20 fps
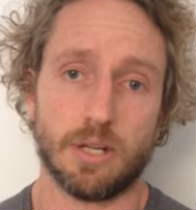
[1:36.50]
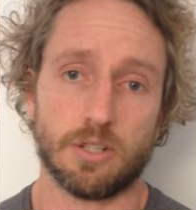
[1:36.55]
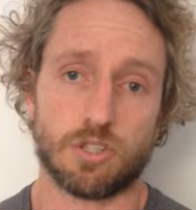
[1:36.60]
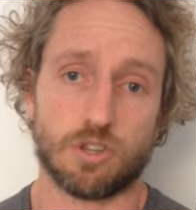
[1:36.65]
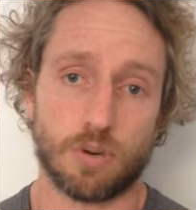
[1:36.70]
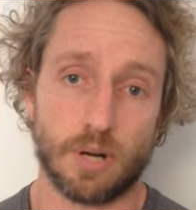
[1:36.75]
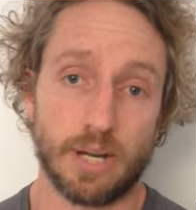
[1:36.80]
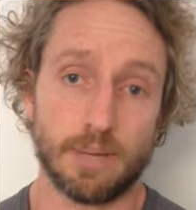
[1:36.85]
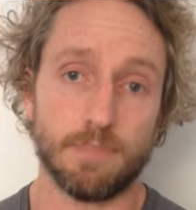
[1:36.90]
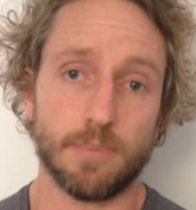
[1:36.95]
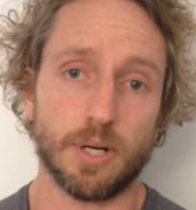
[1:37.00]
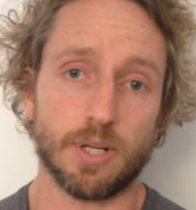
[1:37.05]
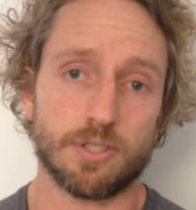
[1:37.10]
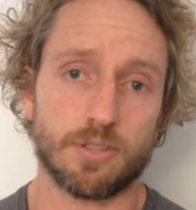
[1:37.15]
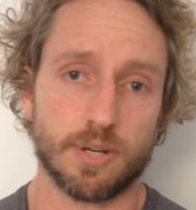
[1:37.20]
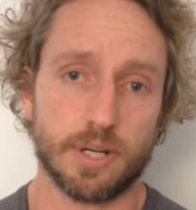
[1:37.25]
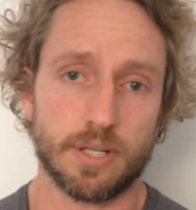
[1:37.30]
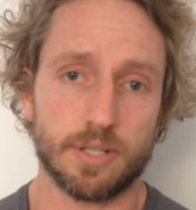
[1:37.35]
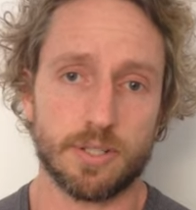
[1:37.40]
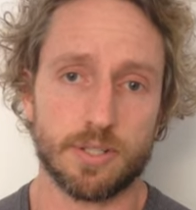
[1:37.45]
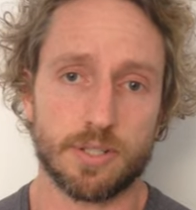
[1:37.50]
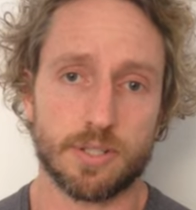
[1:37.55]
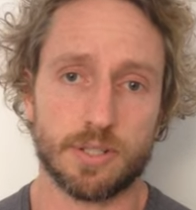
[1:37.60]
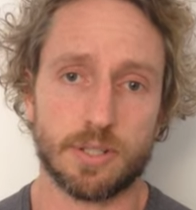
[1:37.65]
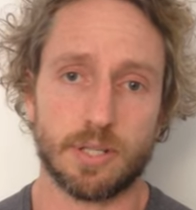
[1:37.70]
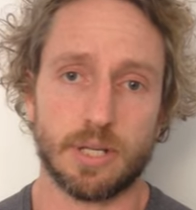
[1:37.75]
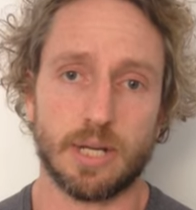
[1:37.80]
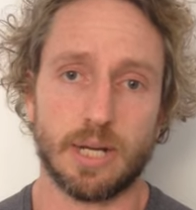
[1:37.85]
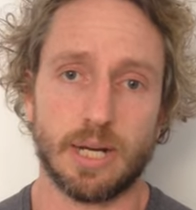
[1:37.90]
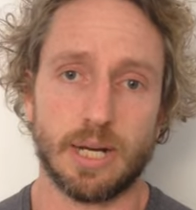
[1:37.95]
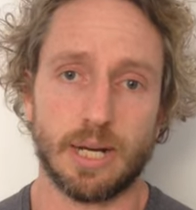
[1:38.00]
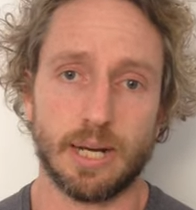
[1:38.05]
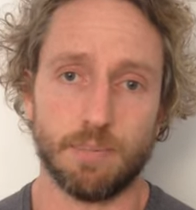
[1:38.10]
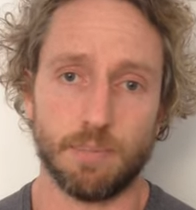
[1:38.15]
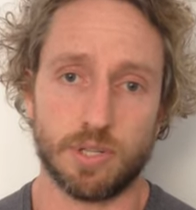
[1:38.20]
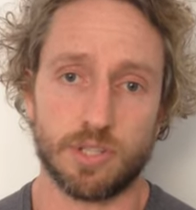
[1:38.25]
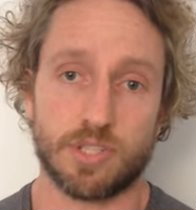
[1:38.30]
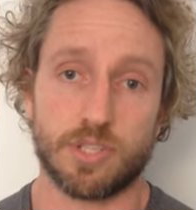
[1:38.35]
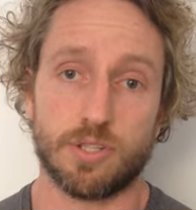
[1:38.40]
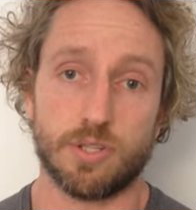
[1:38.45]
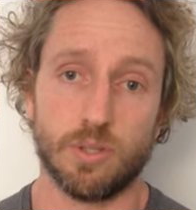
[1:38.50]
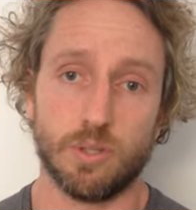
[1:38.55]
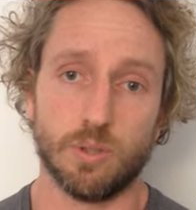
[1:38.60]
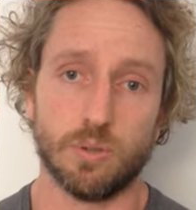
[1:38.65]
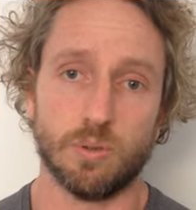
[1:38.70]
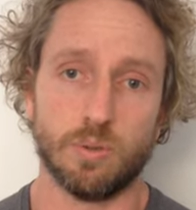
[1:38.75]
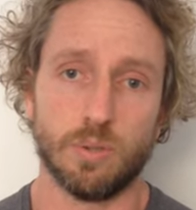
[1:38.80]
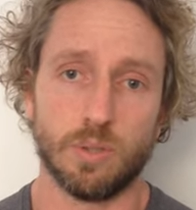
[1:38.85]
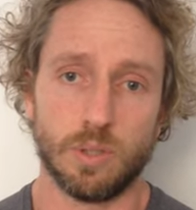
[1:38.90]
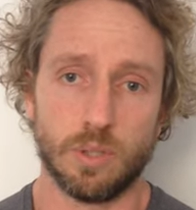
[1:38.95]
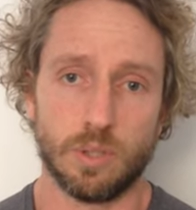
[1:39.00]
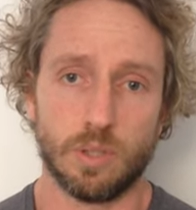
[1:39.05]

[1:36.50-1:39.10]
train my trainers. And we still,